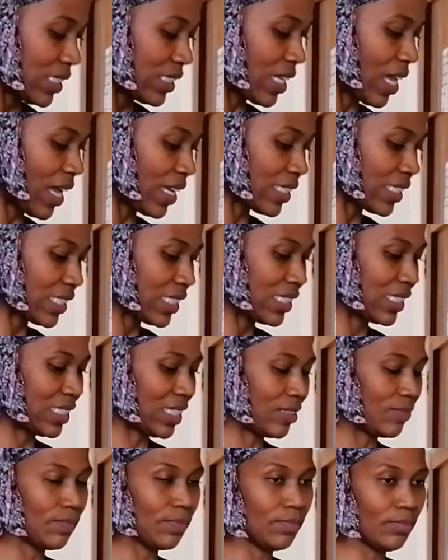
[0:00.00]

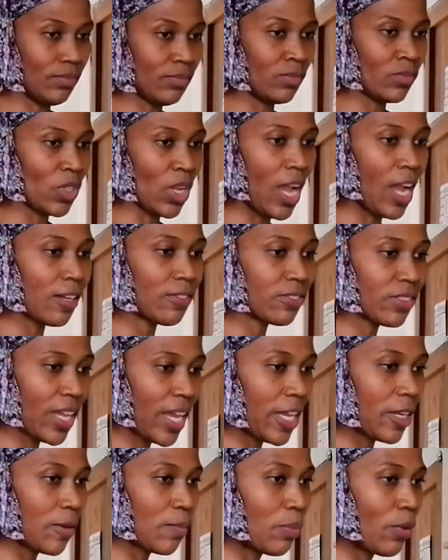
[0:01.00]
just
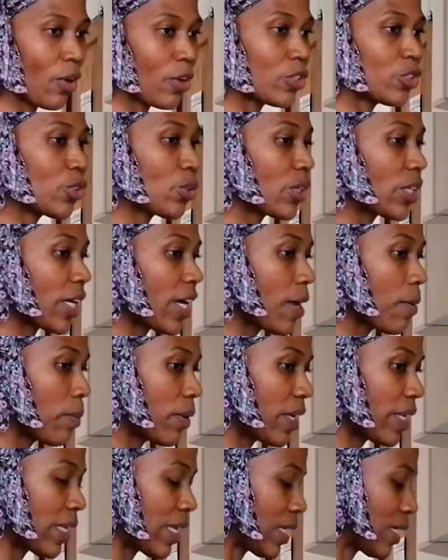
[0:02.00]
after it boils, you
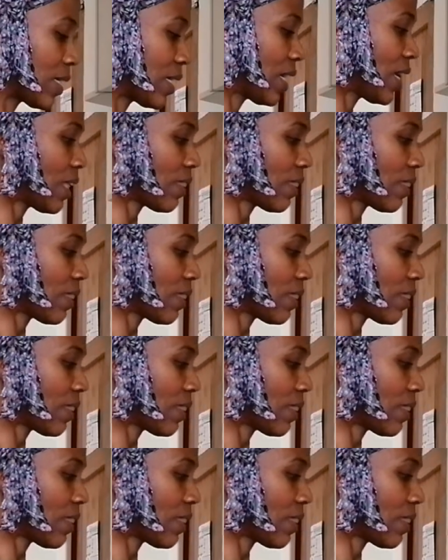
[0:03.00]
grab it,